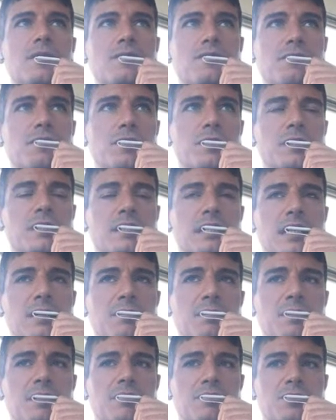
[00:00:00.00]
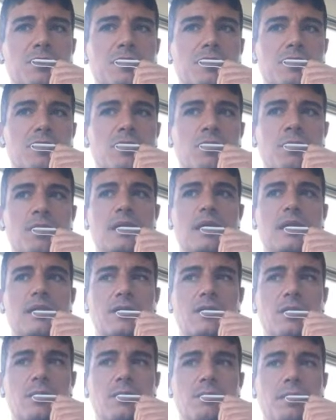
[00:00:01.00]
the first step in transforming
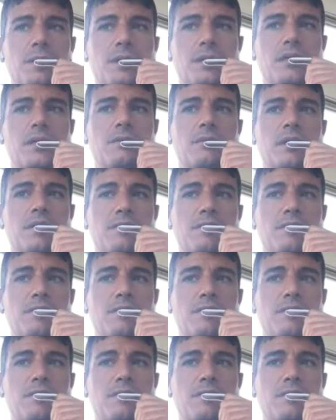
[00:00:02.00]
a company,